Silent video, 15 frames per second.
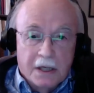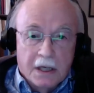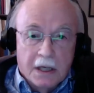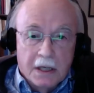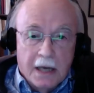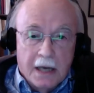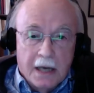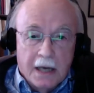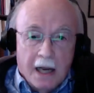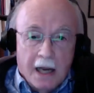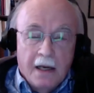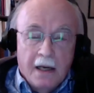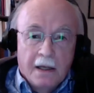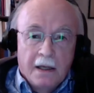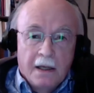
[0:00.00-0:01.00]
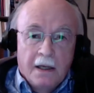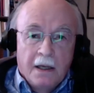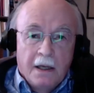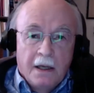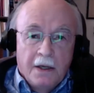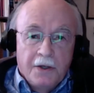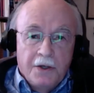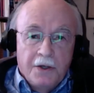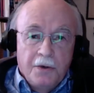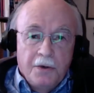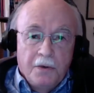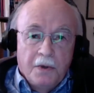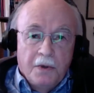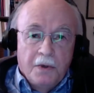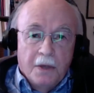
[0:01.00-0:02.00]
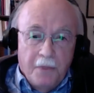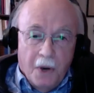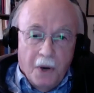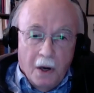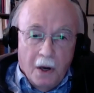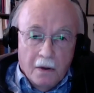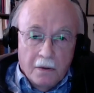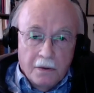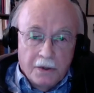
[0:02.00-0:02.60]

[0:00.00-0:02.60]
Baghdad, who is Ghazali,